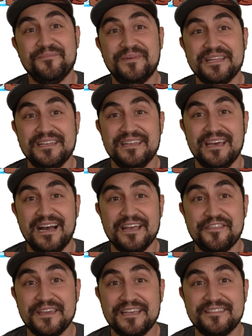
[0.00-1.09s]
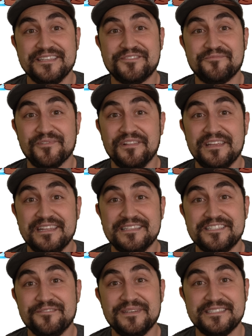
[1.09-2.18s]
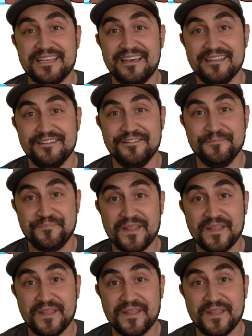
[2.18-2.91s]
but I think this really needs to be said.